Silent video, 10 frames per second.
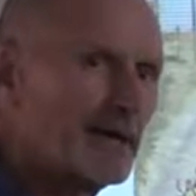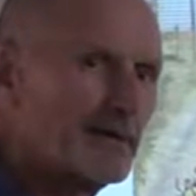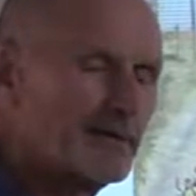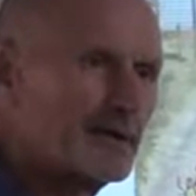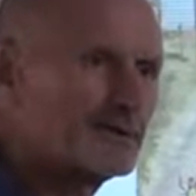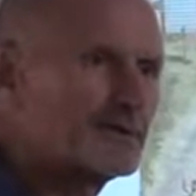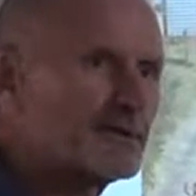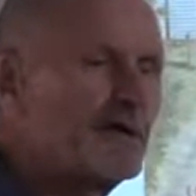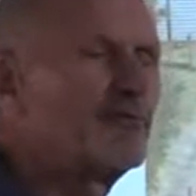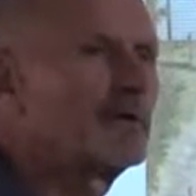Bangladesh is
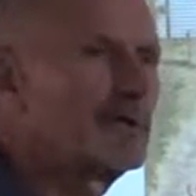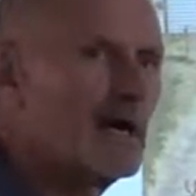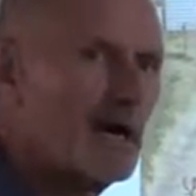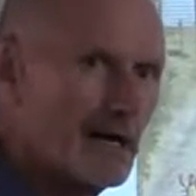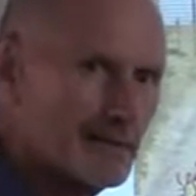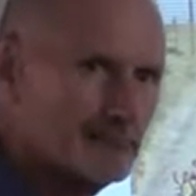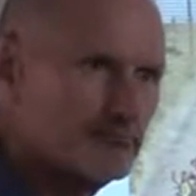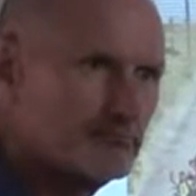heavily guarded